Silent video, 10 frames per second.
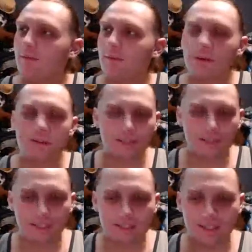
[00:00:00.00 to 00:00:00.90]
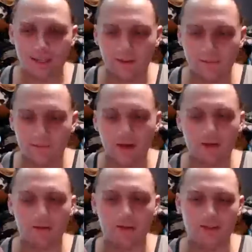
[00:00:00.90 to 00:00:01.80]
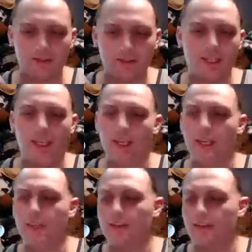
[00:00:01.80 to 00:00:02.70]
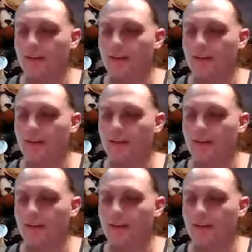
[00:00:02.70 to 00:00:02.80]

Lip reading: first season of Power Rangers, and